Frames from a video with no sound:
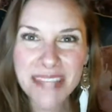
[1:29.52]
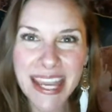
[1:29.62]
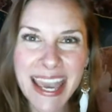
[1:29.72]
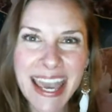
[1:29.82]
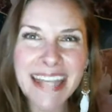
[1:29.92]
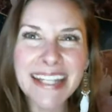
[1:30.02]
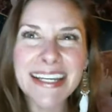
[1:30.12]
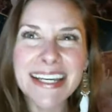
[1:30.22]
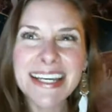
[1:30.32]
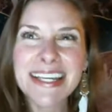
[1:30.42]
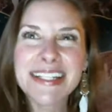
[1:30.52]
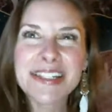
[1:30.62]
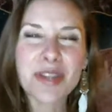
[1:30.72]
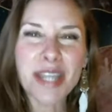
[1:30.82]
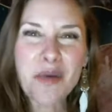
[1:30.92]
And
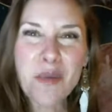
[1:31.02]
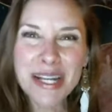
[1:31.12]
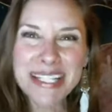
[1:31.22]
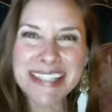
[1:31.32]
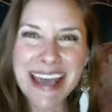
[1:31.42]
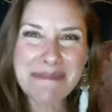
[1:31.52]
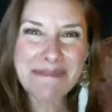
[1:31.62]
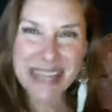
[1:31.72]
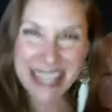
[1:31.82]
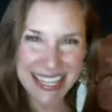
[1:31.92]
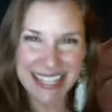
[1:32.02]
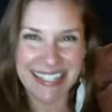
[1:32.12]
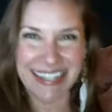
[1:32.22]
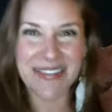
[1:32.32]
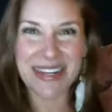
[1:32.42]
so, like, what does that mean?
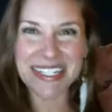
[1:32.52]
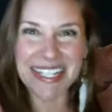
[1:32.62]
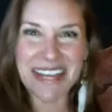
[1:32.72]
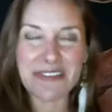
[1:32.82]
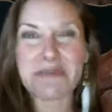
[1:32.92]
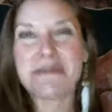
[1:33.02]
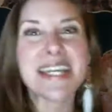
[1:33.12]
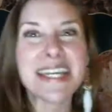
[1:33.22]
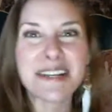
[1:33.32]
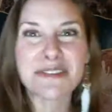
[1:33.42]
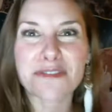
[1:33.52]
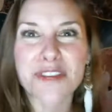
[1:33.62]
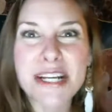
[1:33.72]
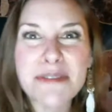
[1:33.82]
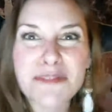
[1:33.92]
What does that even mean,
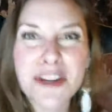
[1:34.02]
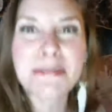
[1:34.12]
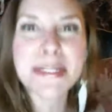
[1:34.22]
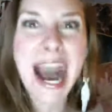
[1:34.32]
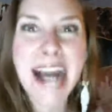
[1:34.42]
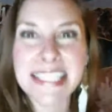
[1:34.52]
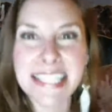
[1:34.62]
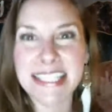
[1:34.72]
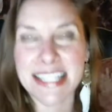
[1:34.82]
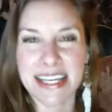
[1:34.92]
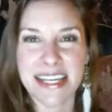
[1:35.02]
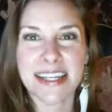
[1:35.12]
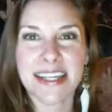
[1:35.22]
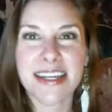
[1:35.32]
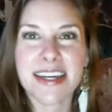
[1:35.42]
freedom from toxicity?
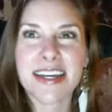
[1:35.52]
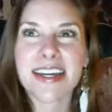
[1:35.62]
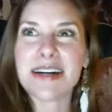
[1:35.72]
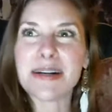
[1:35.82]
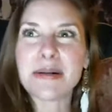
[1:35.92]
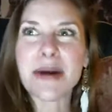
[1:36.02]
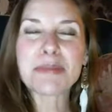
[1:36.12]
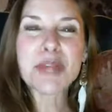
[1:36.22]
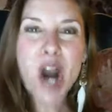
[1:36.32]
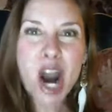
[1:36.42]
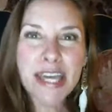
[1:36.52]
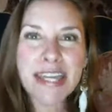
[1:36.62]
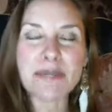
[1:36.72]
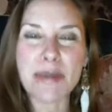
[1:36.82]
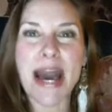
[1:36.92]
Oh, I'm talking
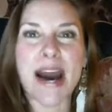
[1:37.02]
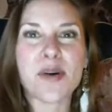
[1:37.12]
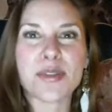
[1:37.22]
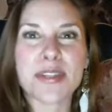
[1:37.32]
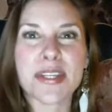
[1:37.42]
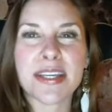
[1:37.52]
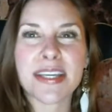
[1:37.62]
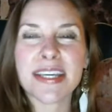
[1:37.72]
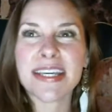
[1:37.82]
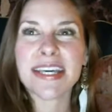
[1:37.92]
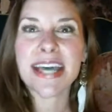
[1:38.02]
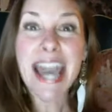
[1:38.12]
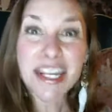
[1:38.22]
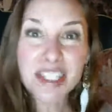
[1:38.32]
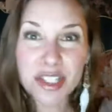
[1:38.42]
about
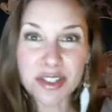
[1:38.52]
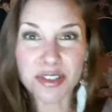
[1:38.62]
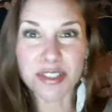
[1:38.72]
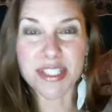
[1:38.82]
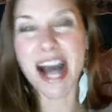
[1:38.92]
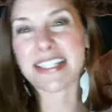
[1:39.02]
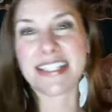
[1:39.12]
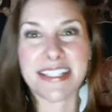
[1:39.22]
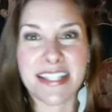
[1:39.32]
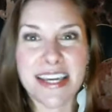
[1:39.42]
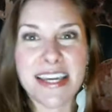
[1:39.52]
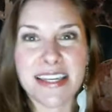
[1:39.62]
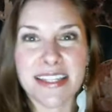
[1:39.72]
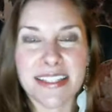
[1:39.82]
external toxicity